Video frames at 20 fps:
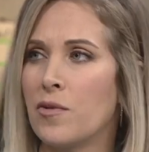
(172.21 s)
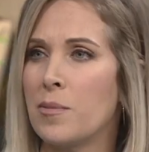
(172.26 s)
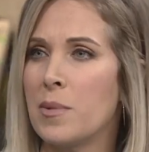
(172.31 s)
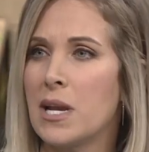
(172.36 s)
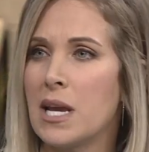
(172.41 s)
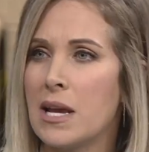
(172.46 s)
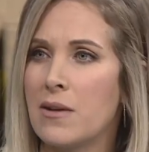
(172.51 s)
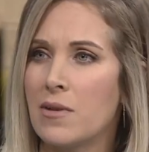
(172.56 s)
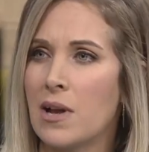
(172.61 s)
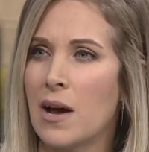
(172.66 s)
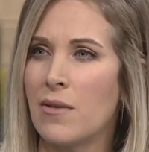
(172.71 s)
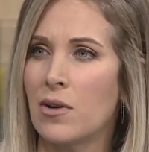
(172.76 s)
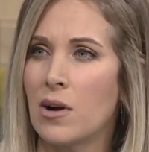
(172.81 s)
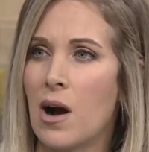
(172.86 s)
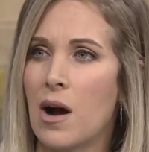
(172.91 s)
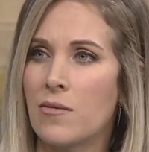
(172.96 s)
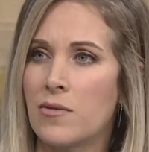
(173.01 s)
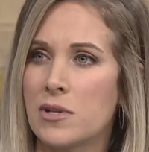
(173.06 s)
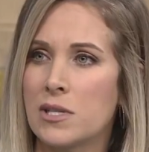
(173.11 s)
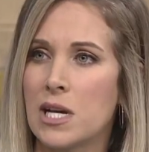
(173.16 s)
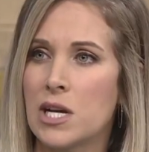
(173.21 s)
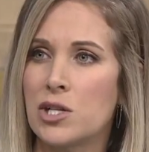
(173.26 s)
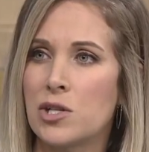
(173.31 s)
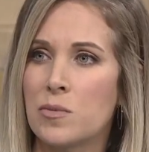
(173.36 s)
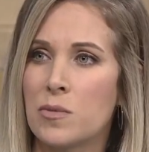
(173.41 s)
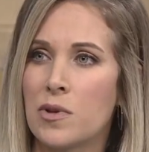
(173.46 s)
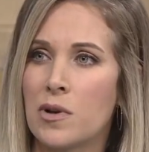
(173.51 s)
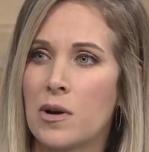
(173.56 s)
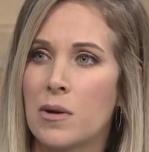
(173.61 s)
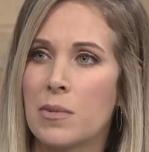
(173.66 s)
for me to even have a conversation
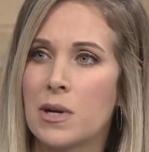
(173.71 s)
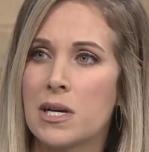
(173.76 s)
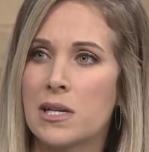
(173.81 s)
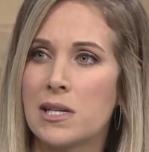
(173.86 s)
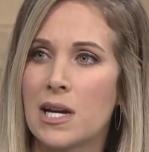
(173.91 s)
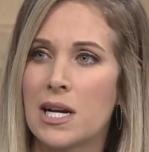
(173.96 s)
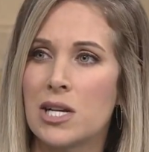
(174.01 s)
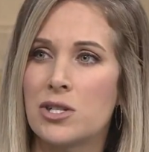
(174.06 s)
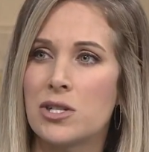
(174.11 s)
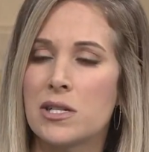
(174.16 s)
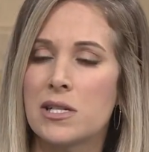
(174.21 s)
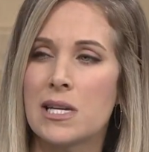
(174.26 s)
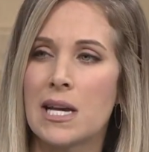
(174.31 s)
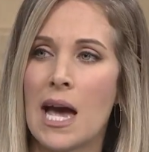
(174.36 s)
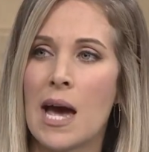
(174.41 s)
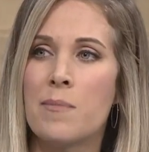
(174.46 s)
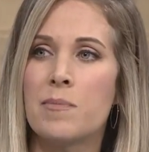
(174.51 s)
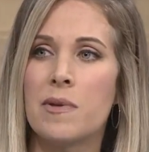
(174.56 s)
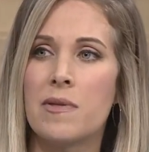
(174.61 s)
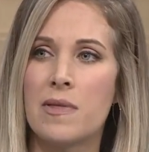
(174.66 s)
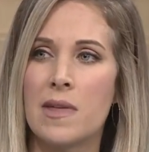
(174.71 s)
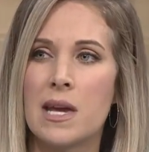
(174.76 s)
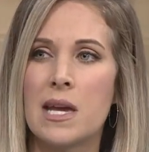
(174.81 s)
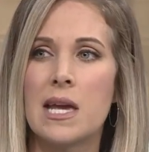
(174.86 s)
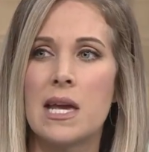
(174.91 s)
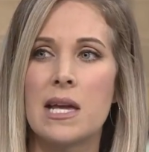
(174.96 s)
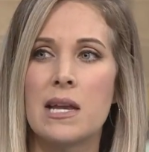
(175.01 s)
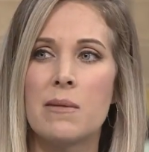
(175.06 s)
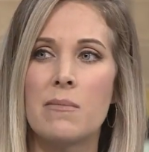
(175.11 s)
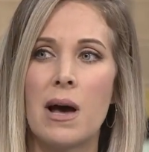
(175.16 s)
with her because I just kept
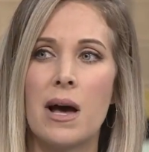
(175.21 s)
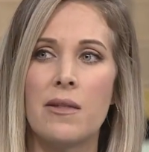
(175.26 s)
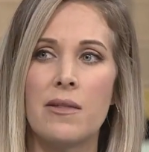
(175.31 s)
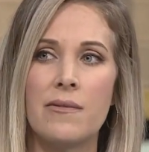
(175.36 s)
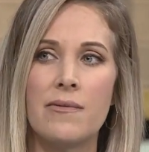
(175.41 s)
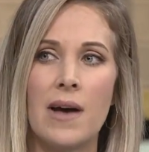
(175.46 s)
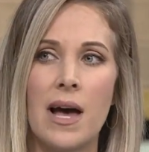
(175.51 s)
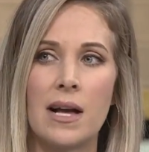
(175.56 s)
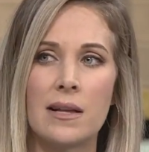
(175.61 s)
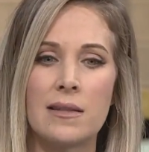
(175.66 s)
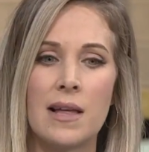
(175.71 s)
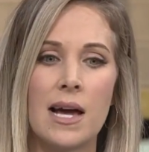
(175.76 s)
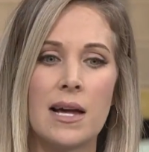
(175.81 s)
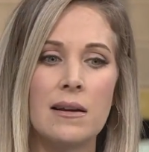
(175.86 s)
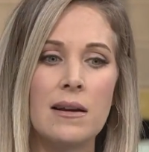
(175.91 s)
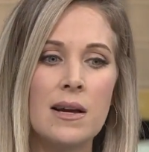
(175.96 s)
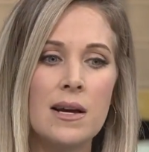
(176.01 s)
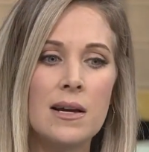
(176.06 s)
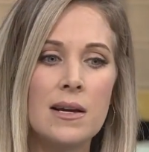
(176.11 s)
thinking about the fact that